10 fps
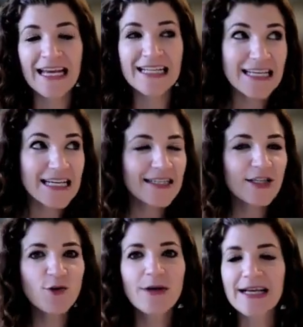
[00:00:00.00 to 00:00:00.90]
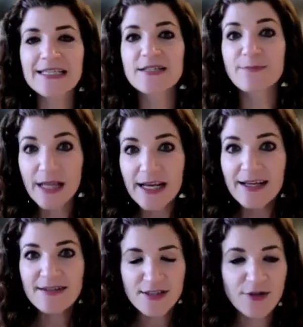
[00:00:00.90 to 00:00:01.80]
It's easy to
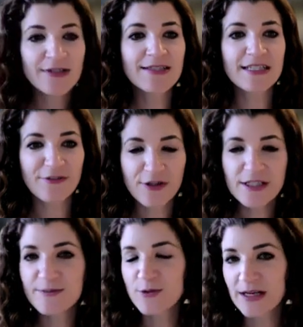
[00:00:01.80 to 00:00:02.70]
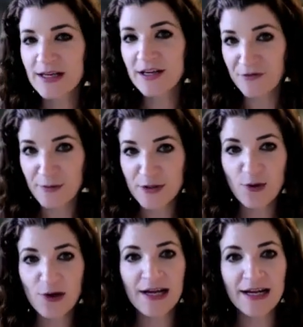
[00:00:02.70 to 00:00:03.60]
explain to students the difference between
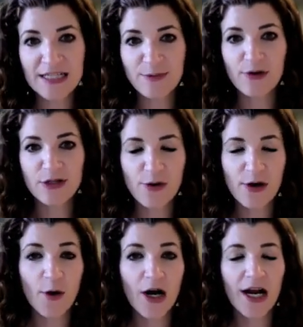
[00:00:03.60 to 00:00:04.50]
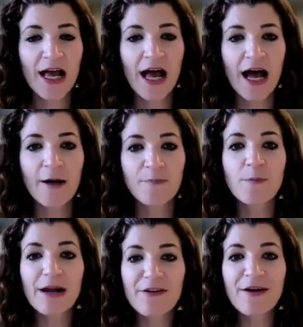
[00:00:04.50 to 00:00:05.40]
confirmatory and exploratory work,
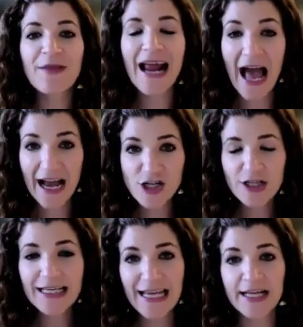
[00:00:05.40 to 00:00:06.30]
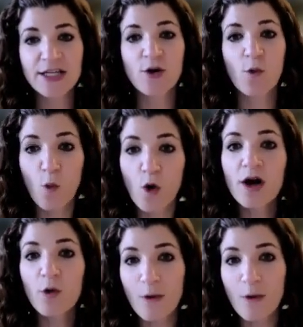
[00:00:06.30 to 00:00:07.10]
but I found that actually getting to work